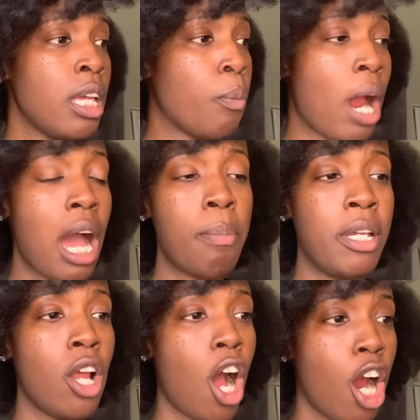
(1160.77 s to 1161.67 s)

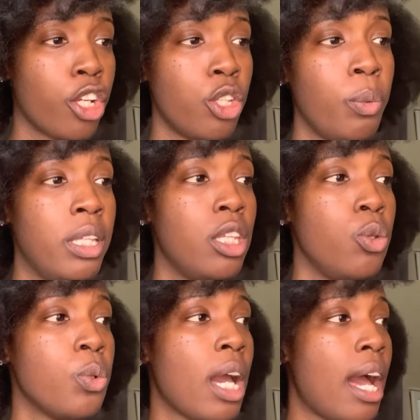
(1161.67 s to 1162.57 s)
Robin arguing, then
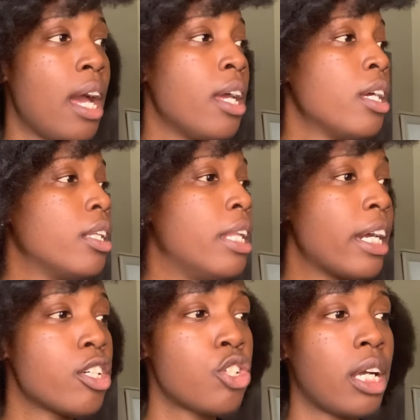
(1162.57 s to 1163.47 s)
you got
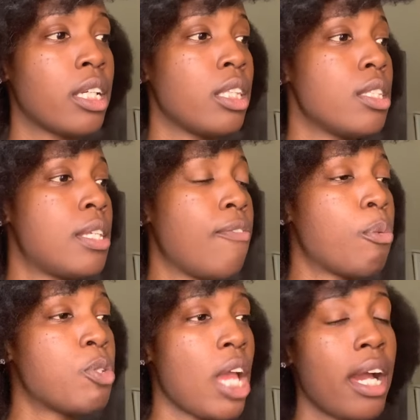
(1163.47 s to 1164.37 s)
NECA trying to get the tea
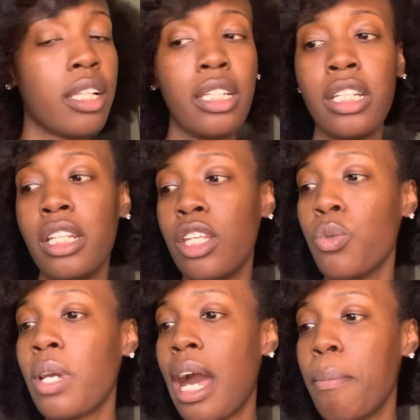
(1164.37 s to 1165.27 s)
from Jacqueline, and then
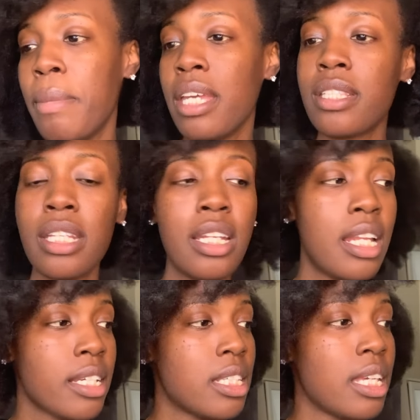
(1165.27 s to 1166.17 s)
you got Mia sitting
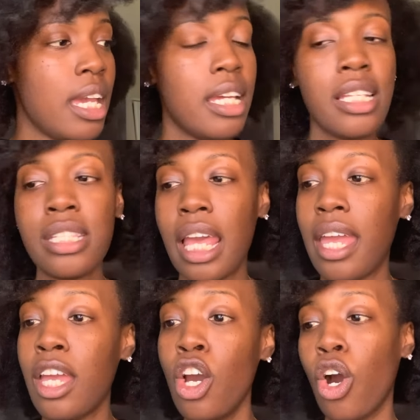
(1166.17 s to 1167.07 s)
next to Candace
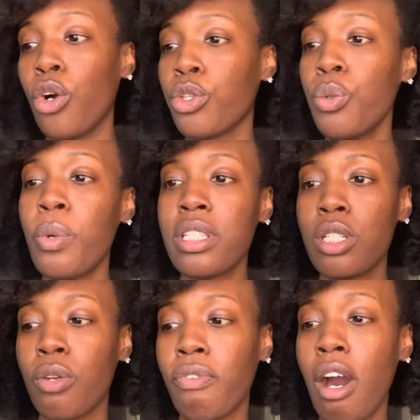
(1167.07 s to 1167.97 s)
saying, oh, you went to
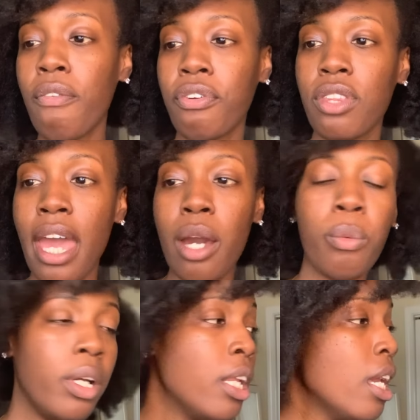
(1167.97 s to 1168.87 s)
the vault for that
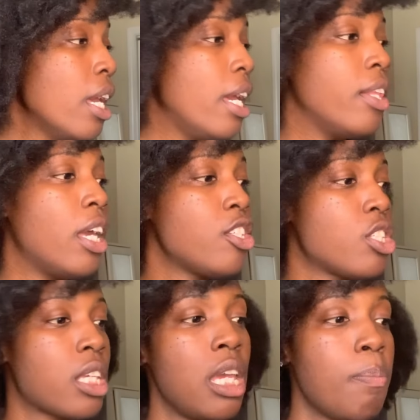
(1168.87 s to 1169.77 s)
one, and they
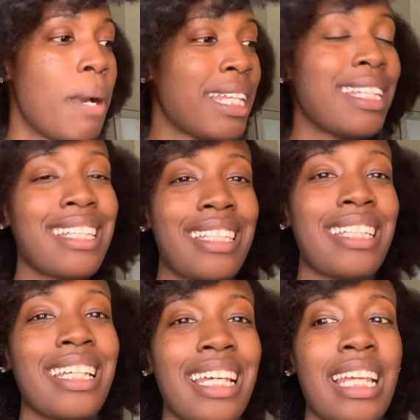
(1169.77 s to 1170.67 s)
just keep
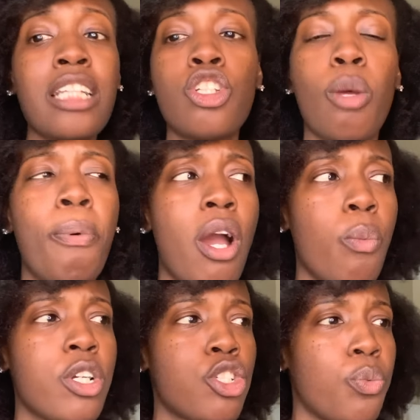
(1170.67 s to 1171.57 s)
to the point
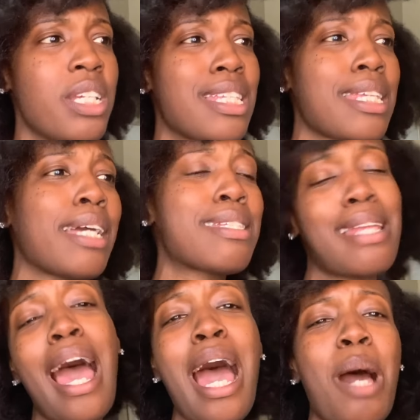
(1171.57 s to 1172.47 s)
where Sharice is like,
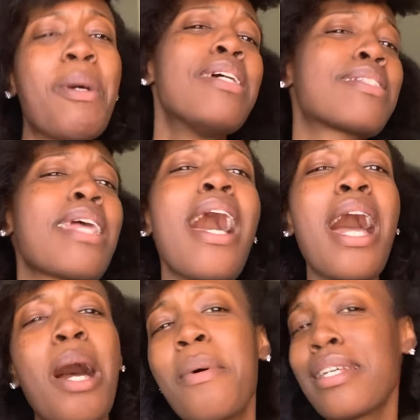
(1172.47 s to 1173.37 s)

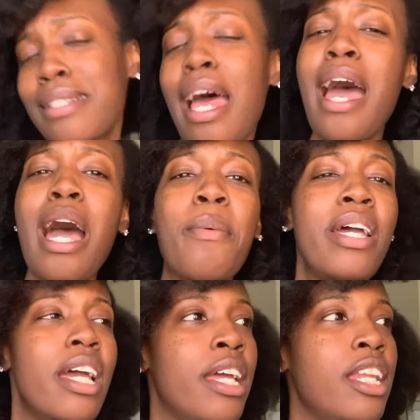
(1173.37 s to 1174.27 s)
stop,
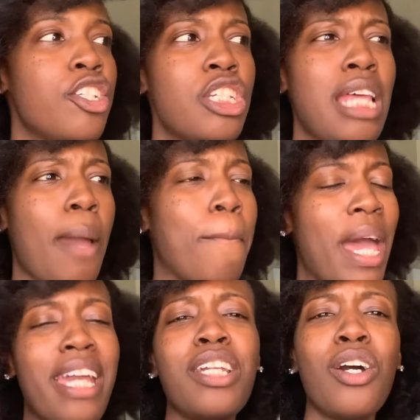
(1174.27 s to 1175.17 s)
and then she's like
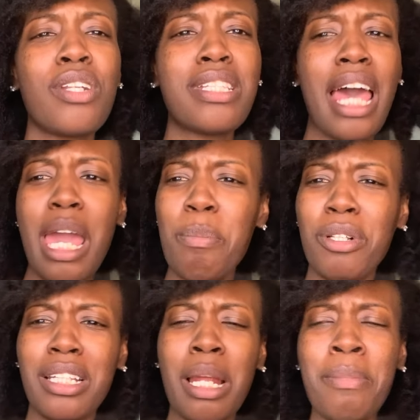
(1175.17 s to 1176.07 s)
banging on the table,
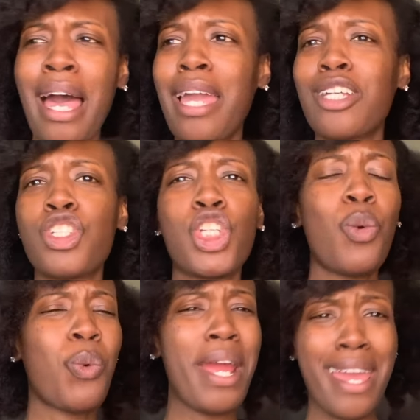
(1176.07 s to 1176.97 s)
and I'm like,
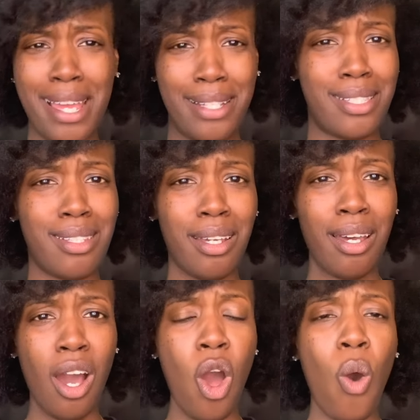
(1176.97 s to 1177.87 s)
Sharice,
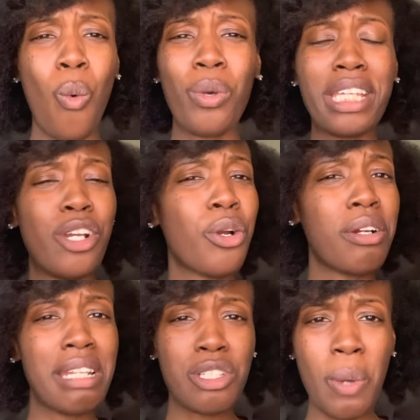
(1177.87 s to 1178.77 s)
well, girl,
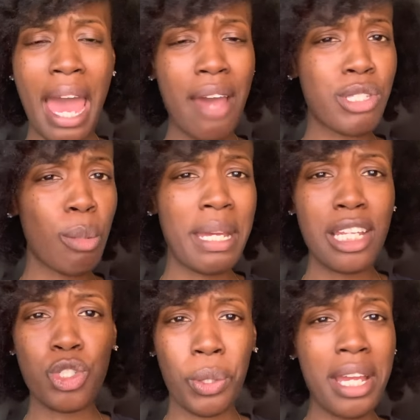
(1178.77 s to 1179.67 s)
did you have too
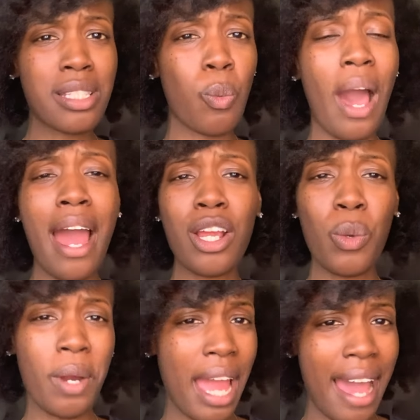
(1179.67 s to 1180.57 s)
many drinks? Why are
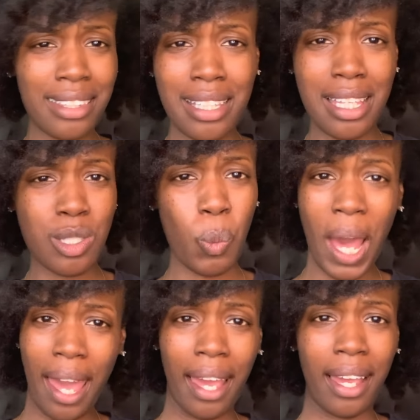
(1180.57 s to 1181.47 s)
you reacting this
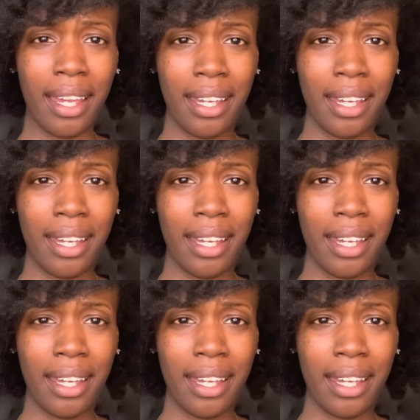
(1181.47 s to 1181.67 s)
way?